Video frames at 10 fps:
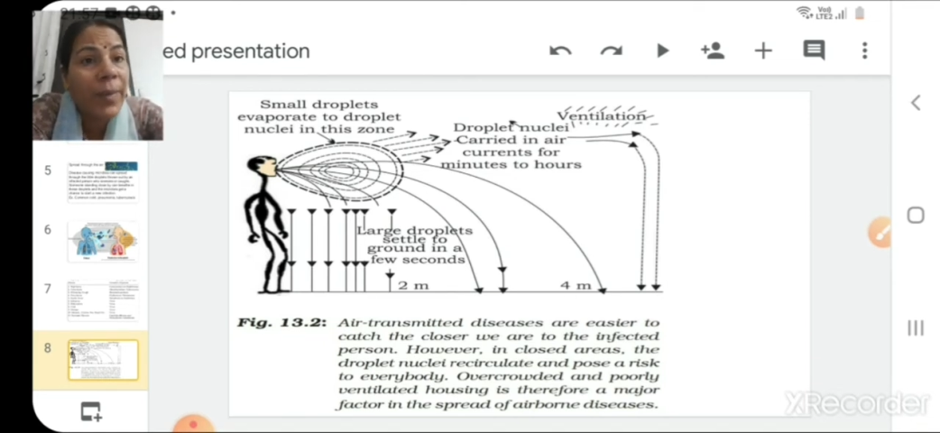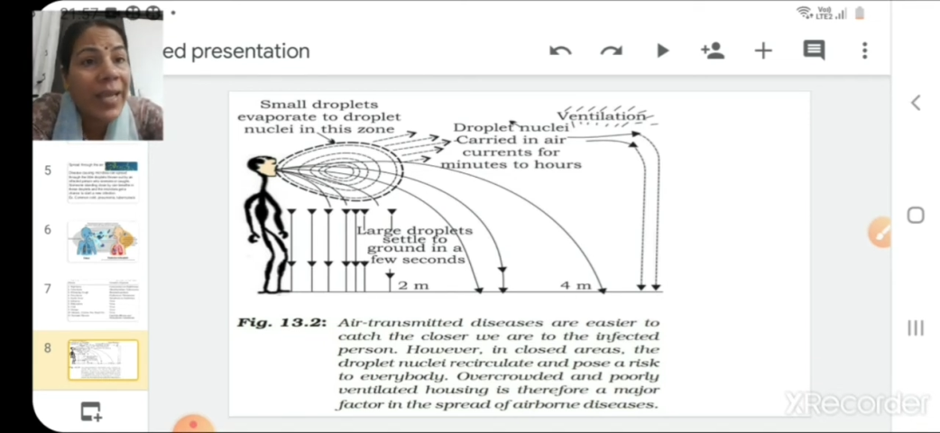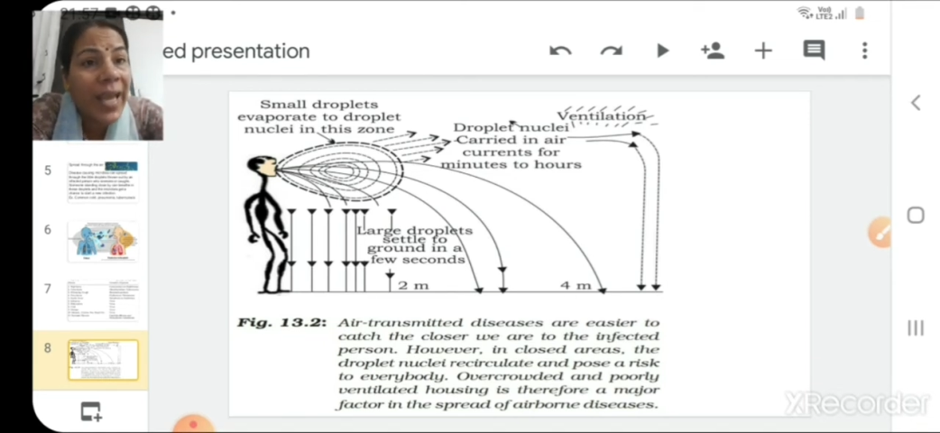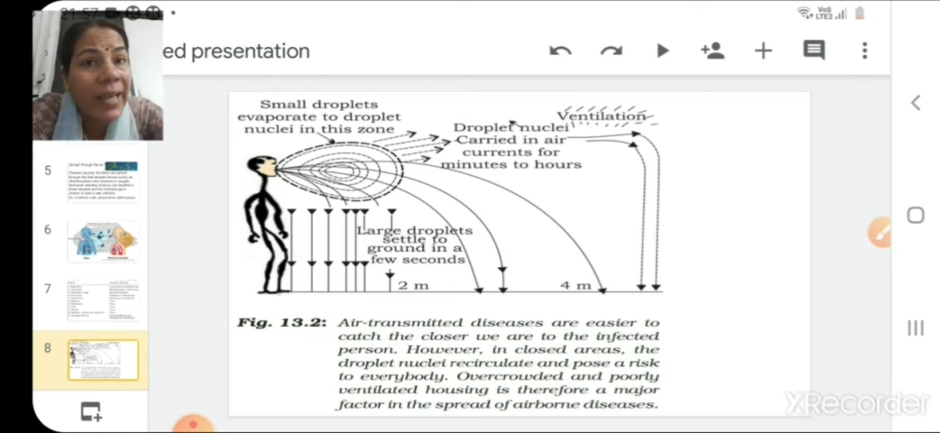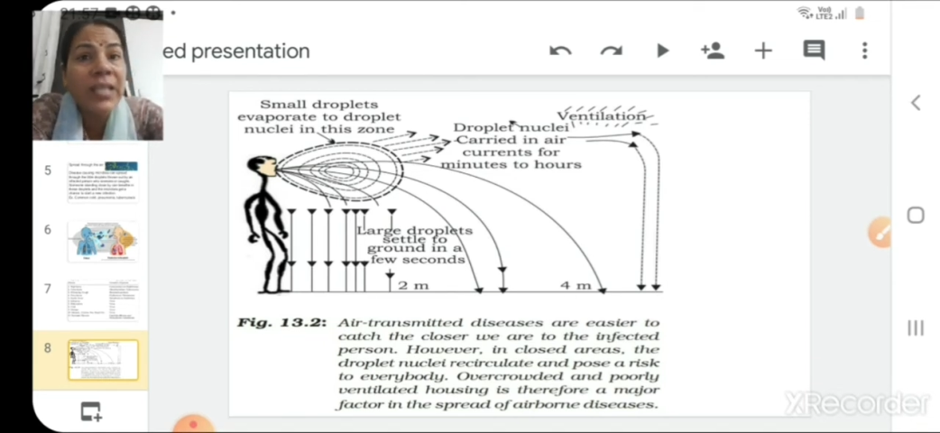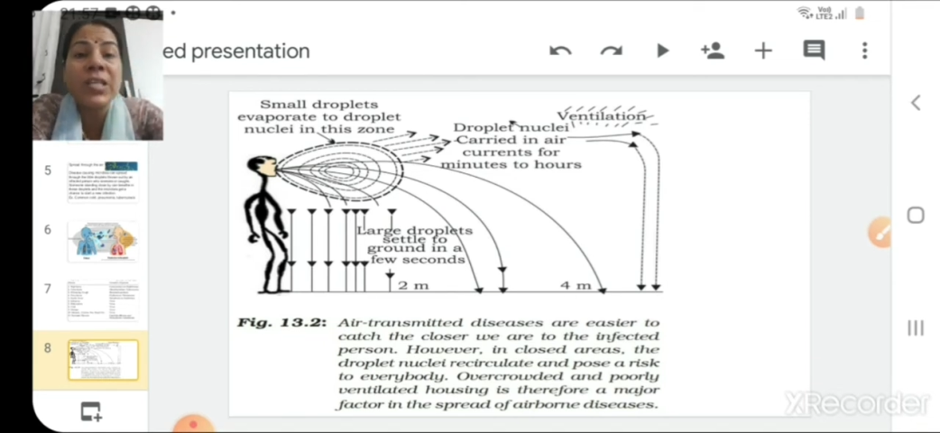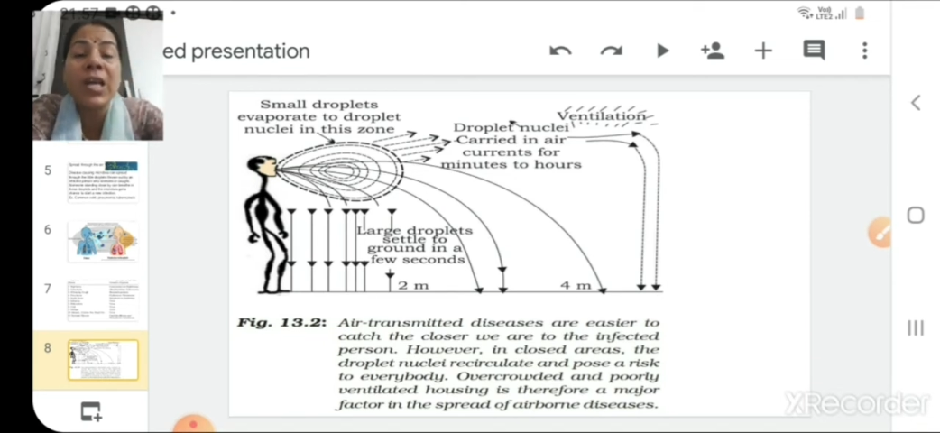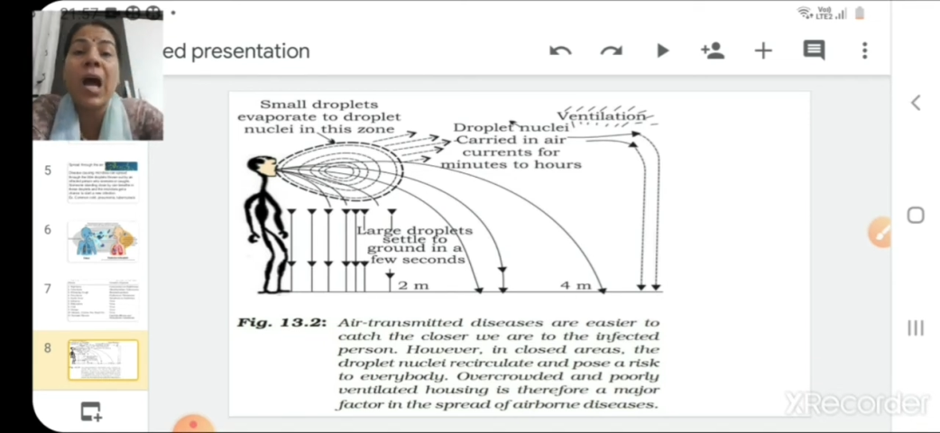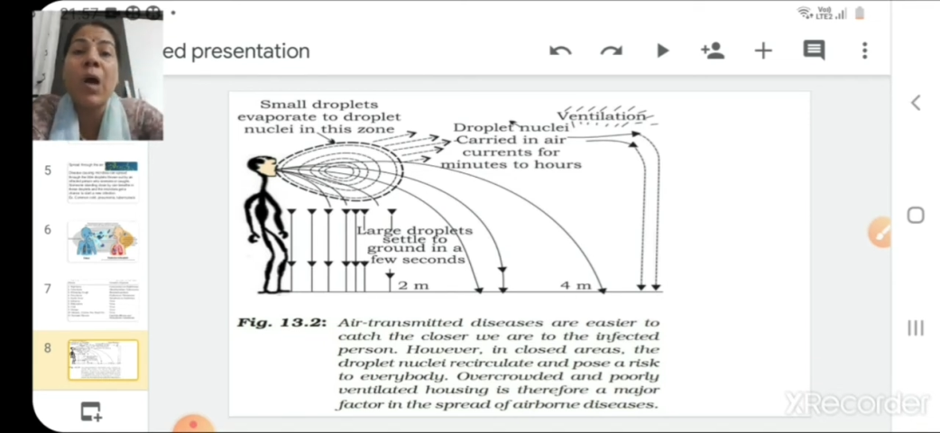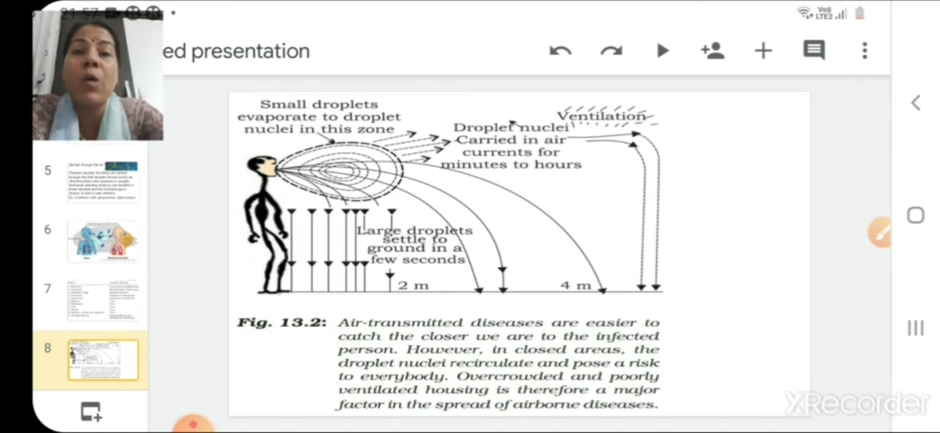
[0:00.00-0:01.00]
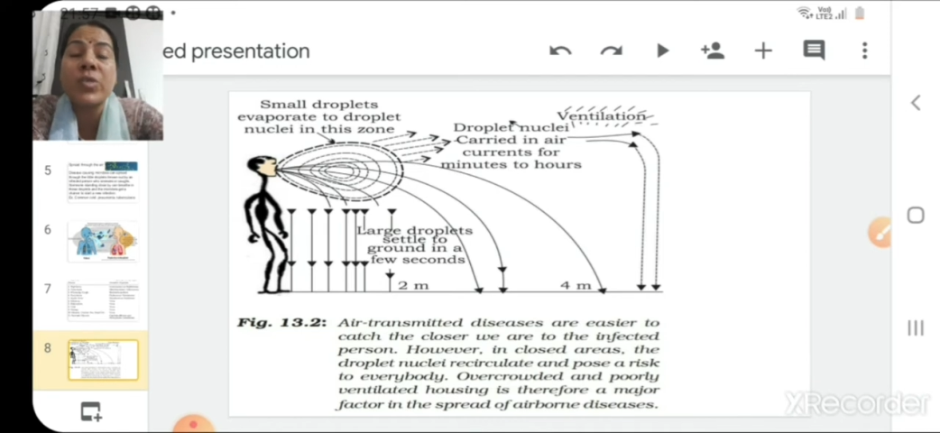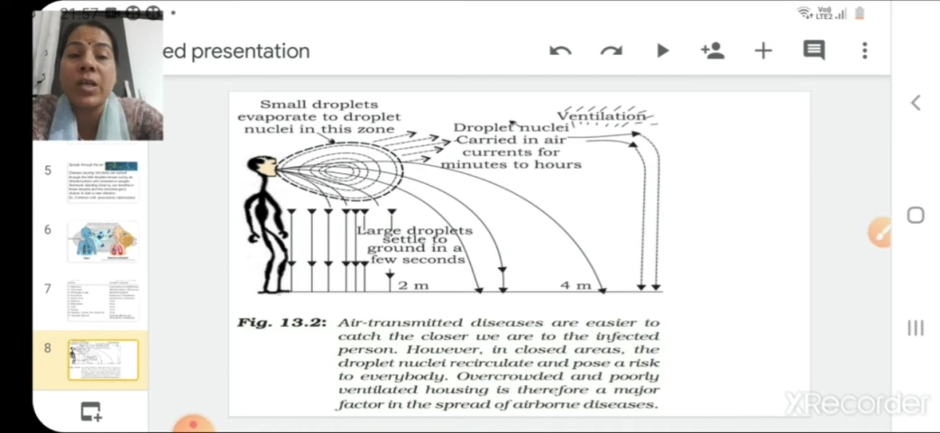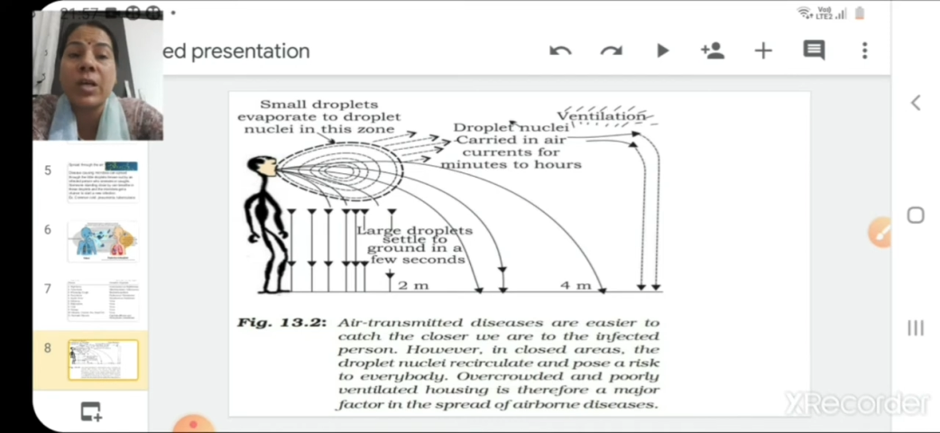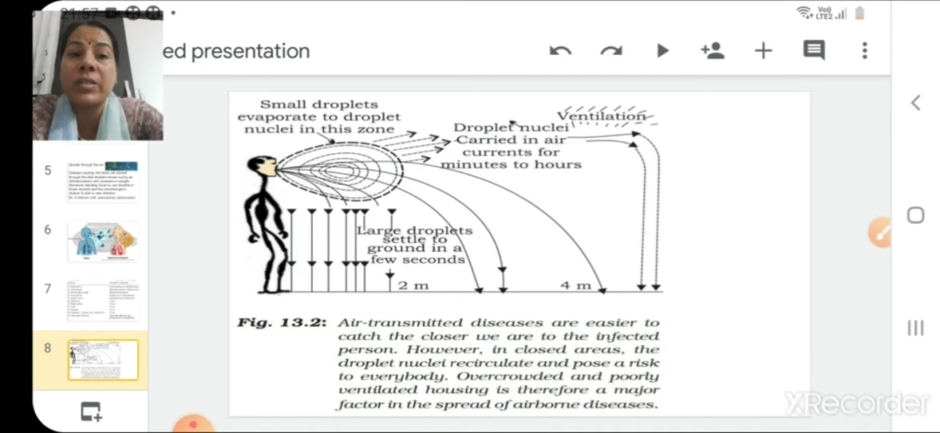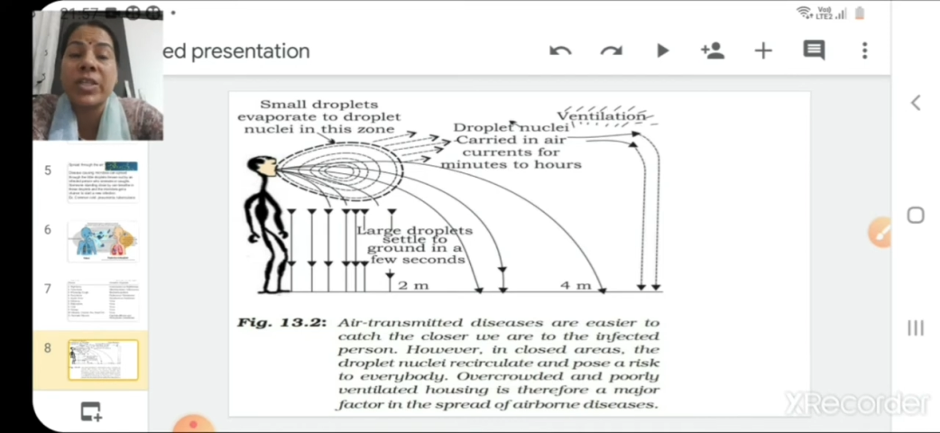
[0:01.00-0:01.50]
carried out
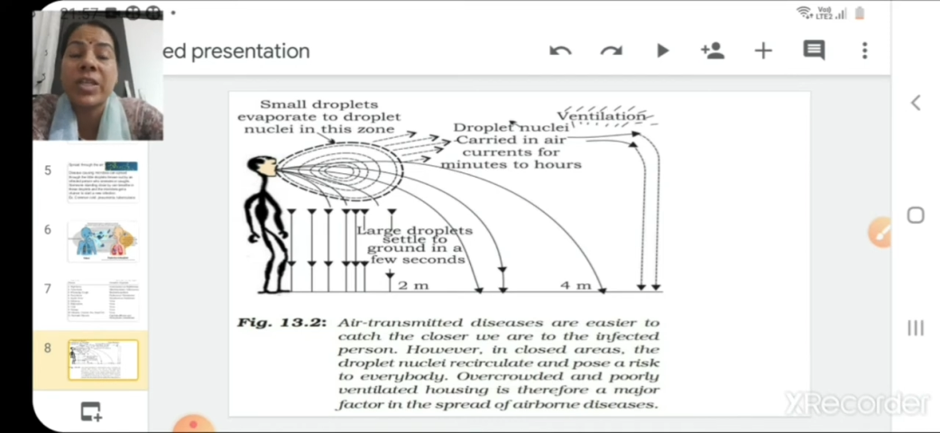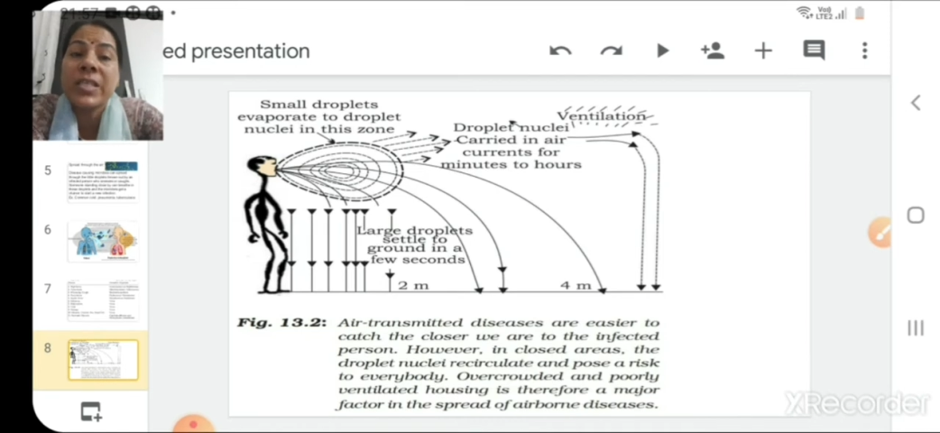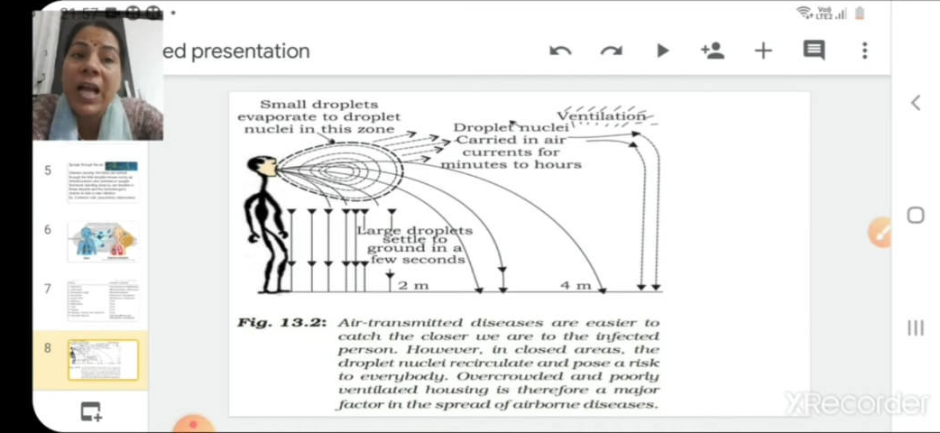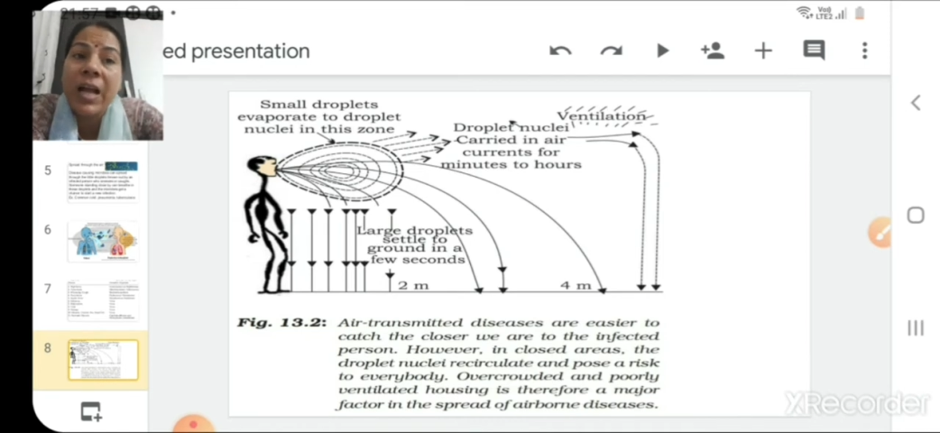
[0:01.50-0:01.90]
just